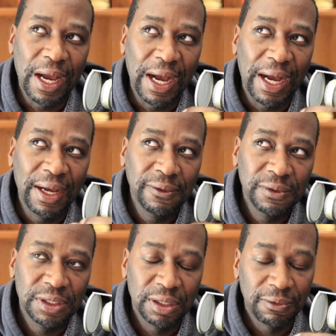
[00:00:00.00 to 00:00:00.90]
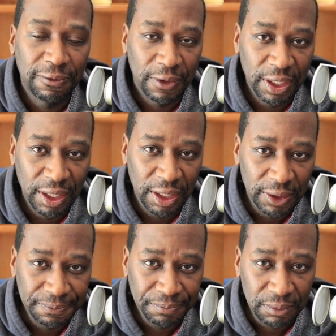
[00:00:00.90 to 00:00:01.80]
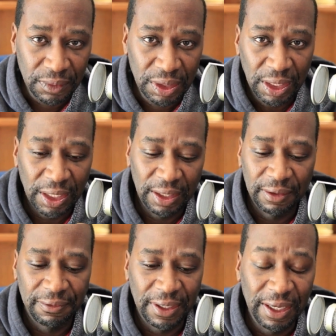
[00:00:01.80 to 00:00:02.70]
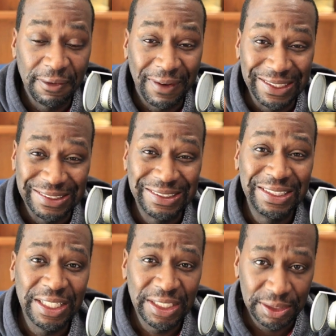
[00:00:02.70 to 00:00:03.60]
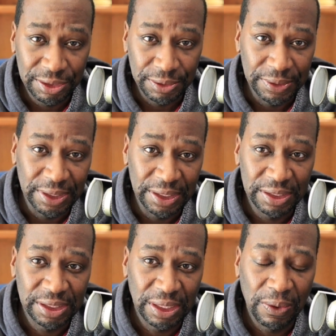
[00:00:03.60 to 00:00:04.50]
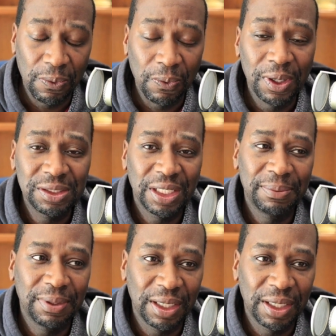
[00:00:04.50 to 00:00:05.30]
I was afraid of, if I didn't do this, what type of